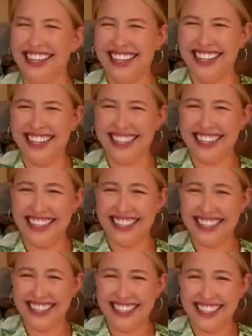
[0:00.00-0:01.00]
to make 10
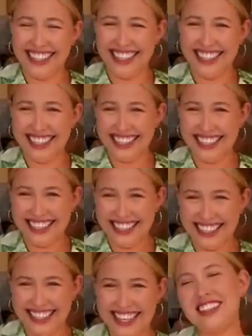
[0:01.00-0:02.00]
minutes.
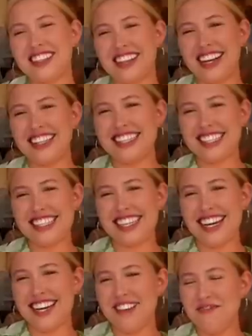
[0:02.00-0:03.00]
What's your
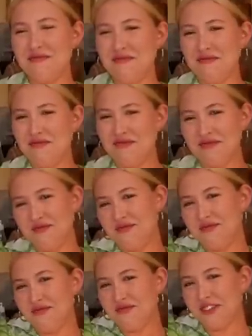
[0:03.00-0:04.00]
guys'
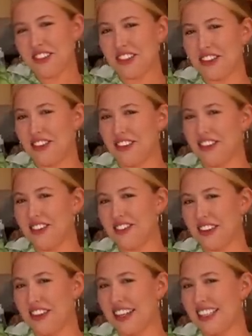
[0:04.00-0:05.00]
goal
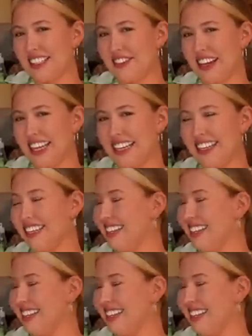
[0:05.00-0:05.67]
for this week?